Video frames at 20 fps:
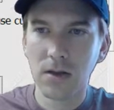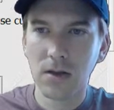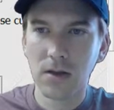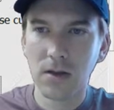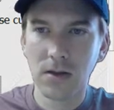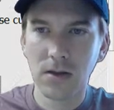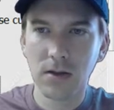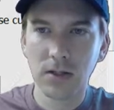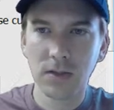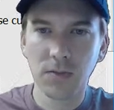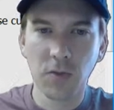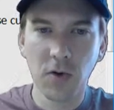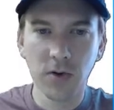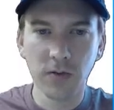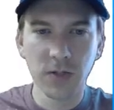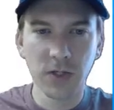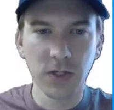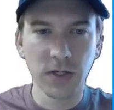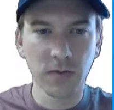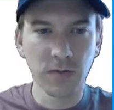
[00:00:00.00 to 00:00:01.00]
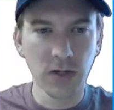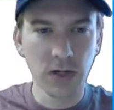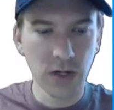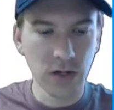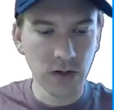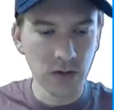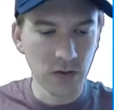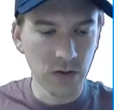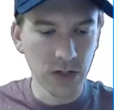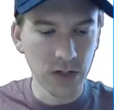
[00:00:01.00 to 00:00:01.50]
It's probably something I
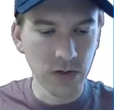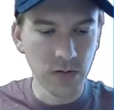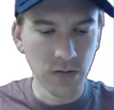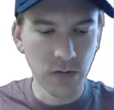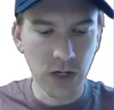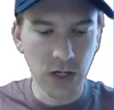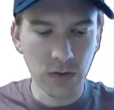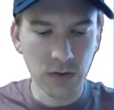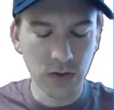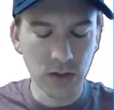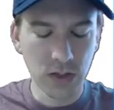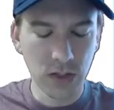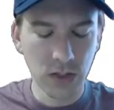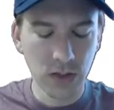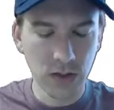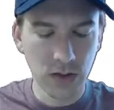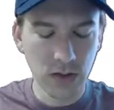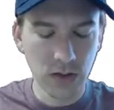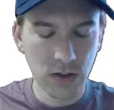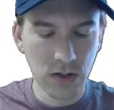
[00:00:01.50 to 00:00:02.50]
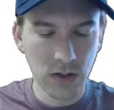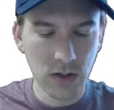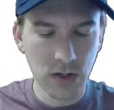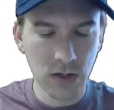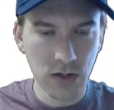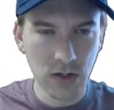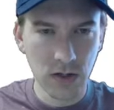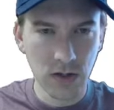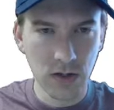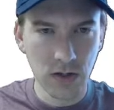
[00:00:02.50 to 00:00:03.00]
don't want to do manually.
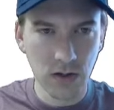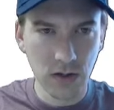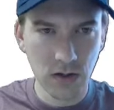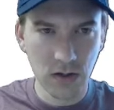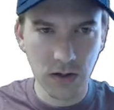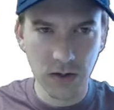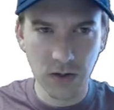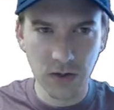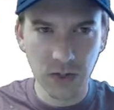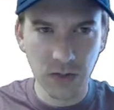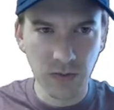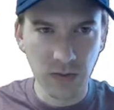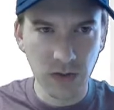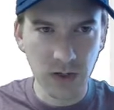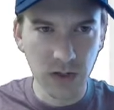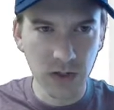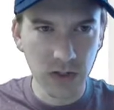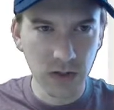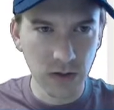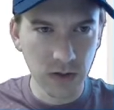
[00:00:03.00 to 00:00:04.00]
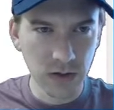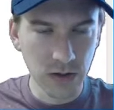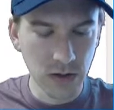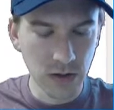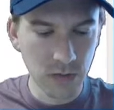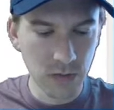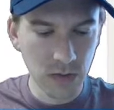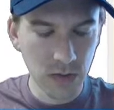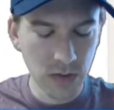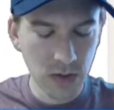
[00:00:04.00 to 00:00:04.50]
Here's something else to look up.